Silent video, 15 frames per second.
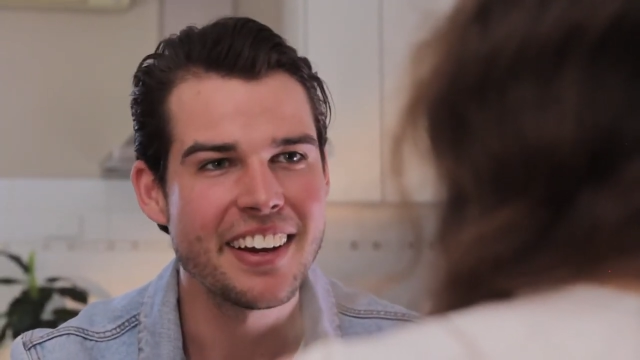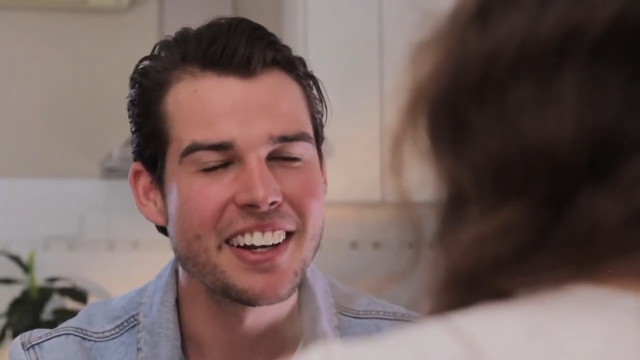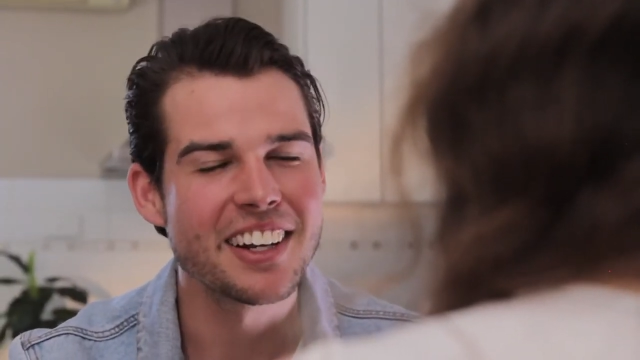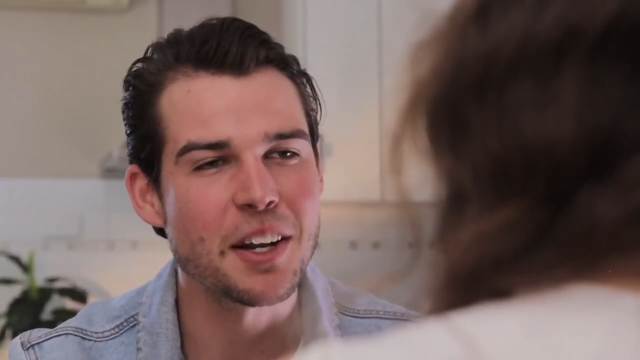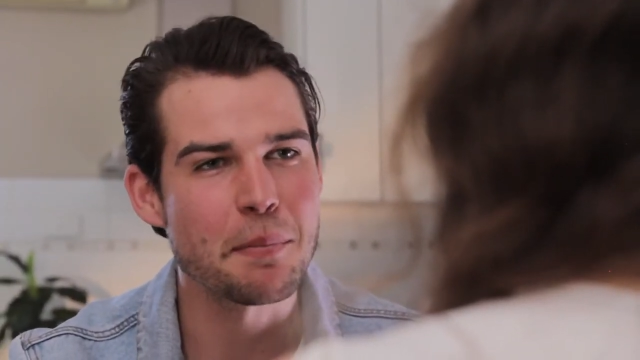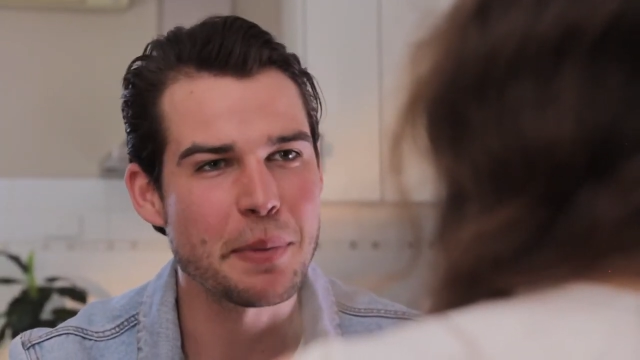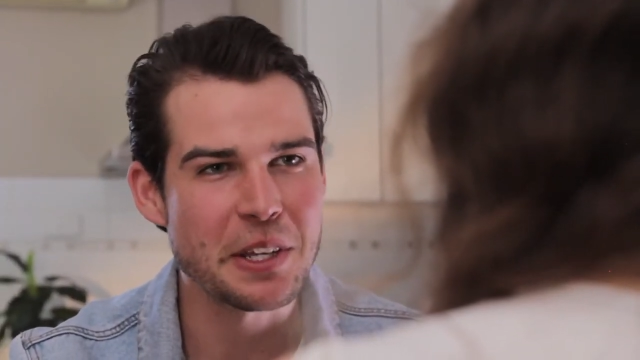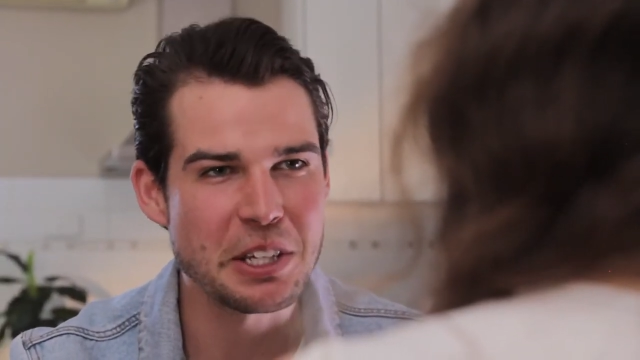
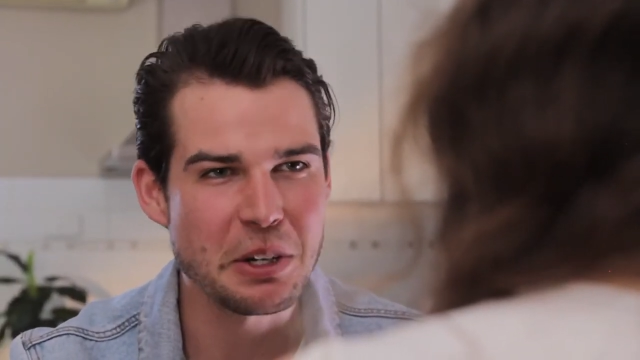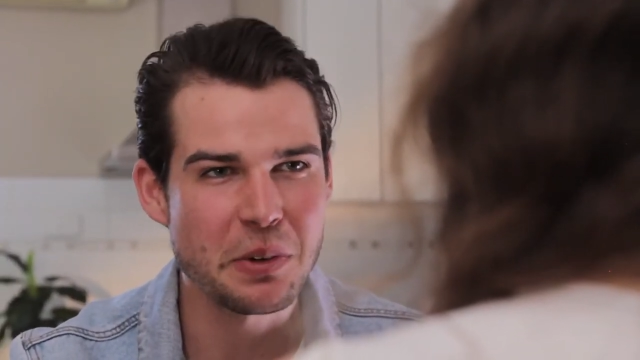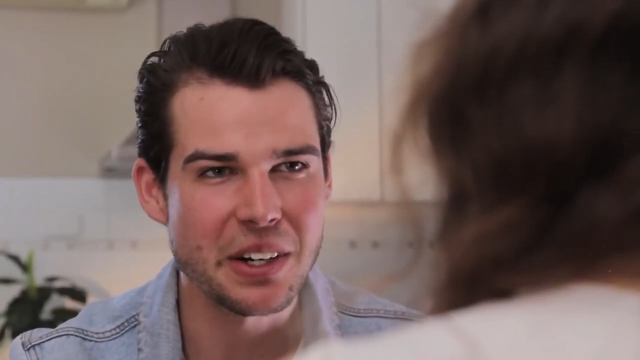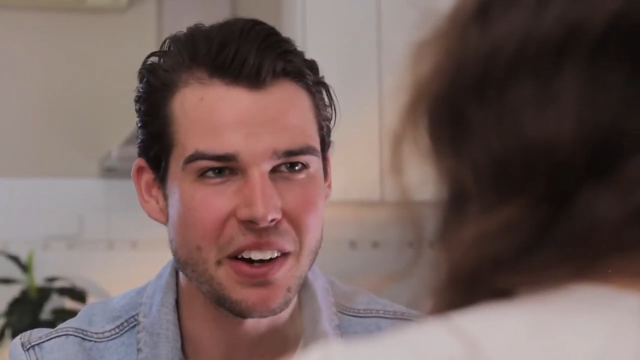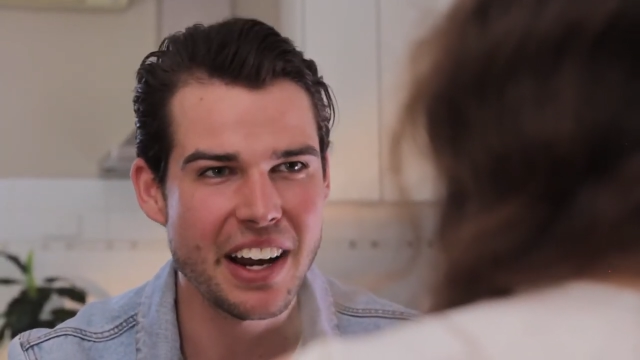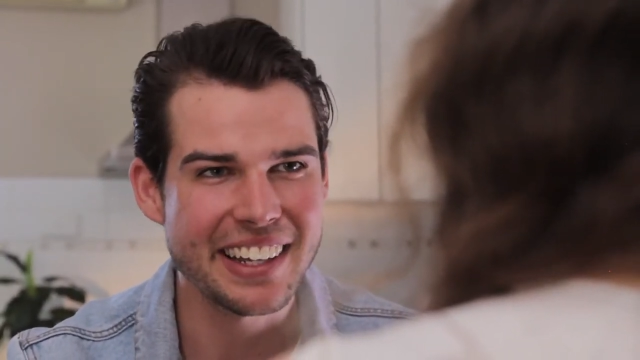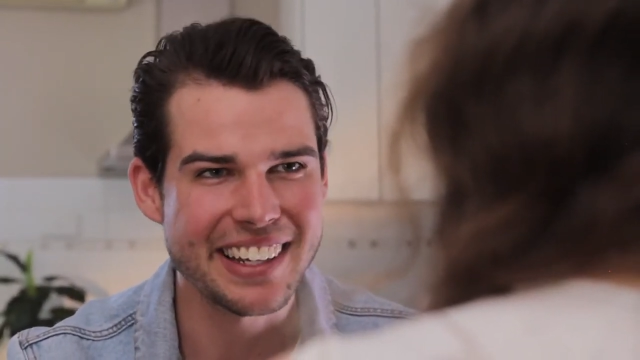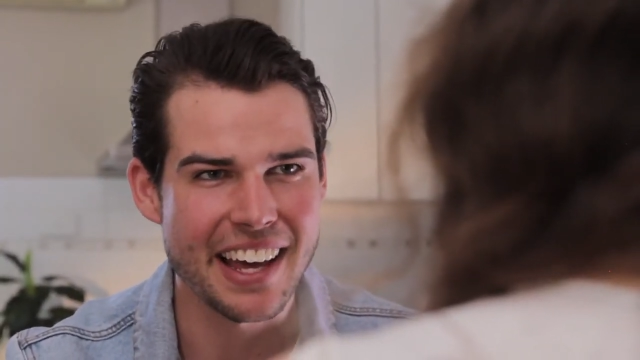lumping you and
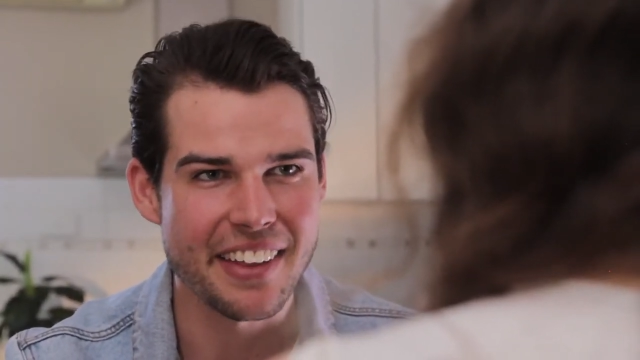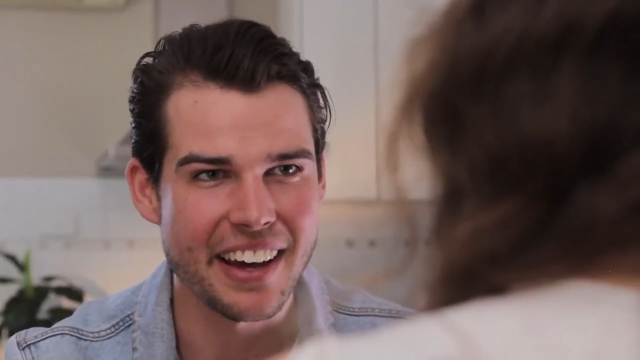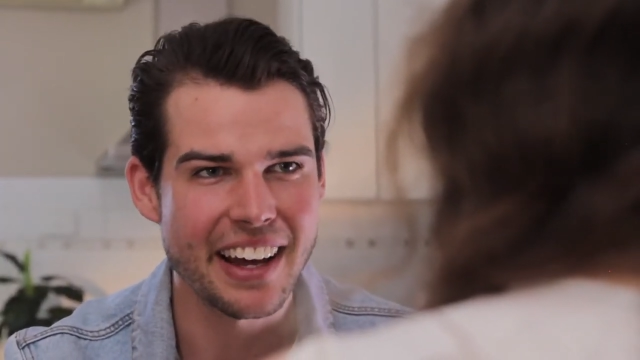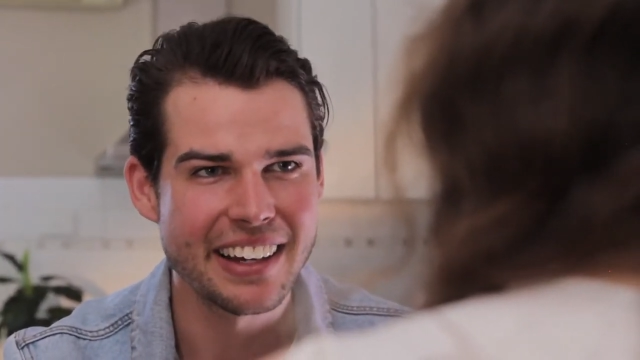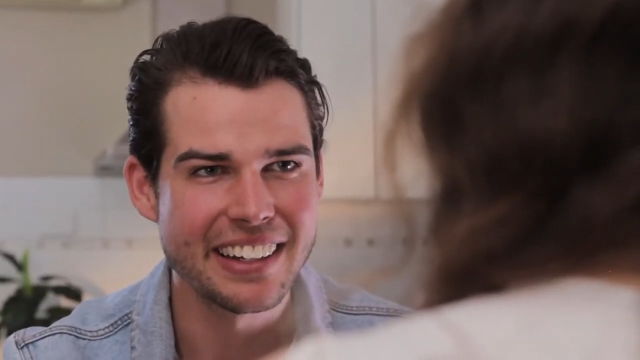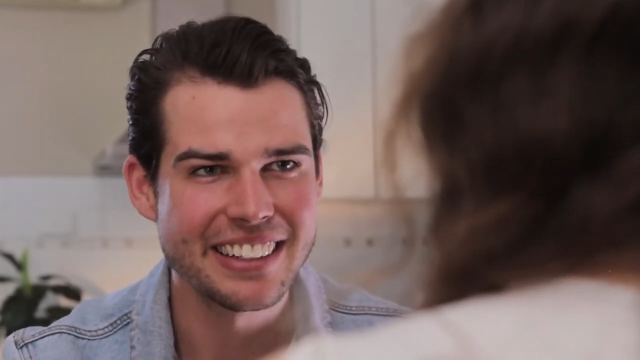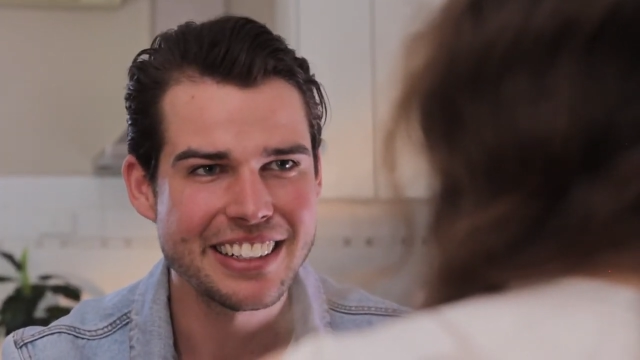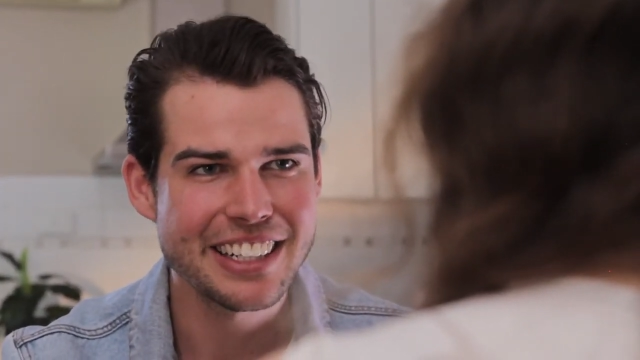I together.
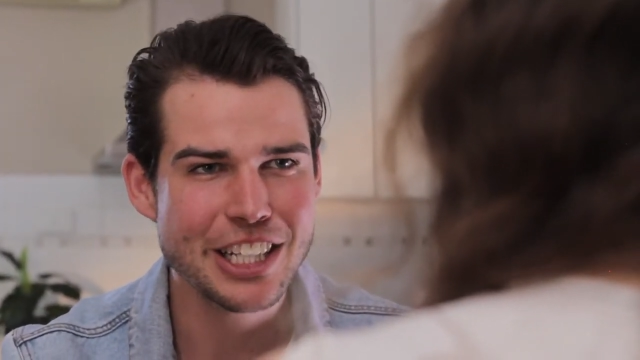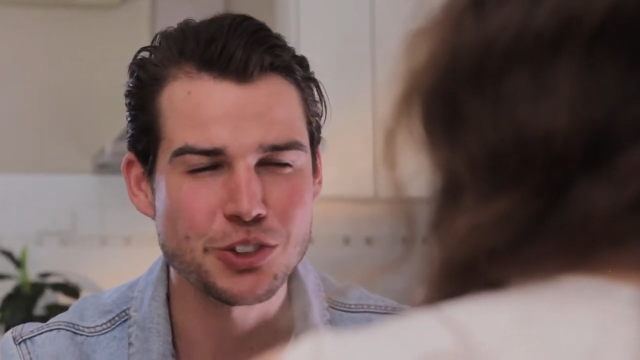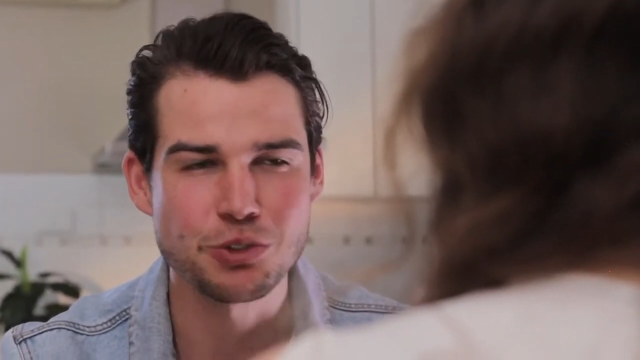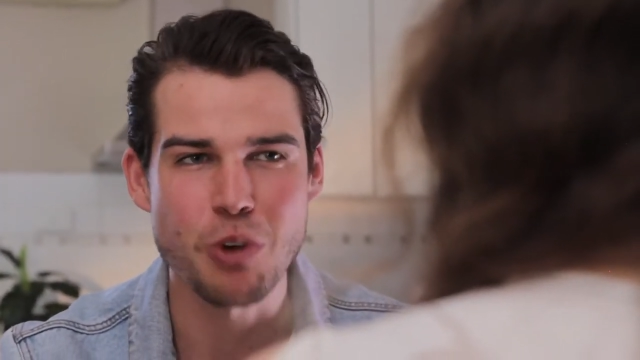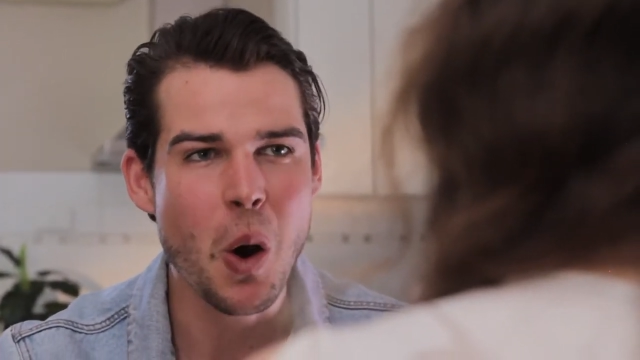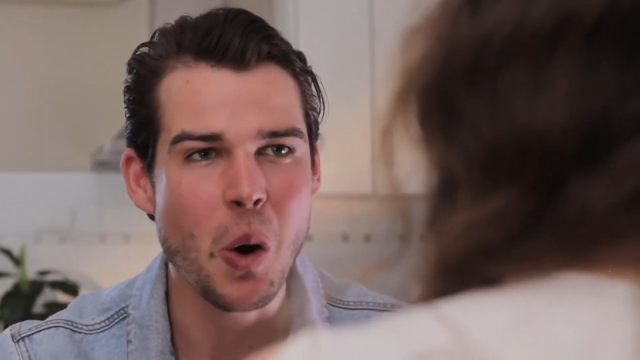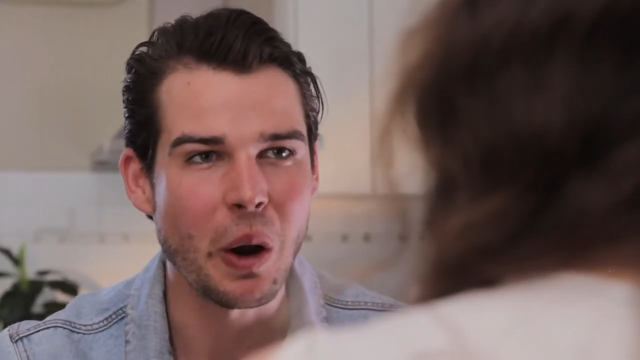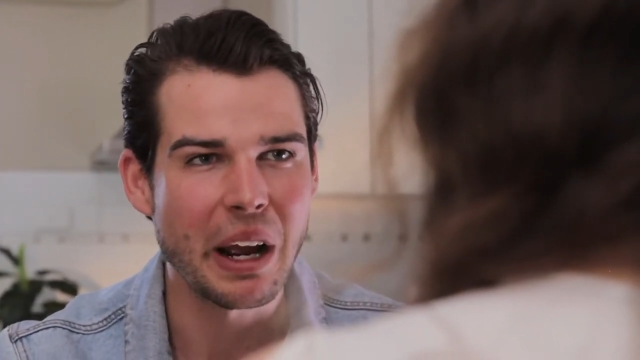It's
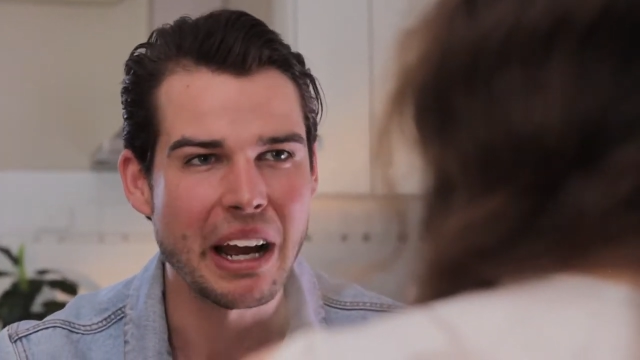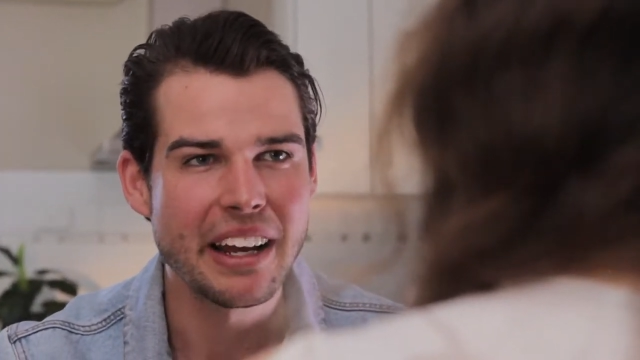wrong.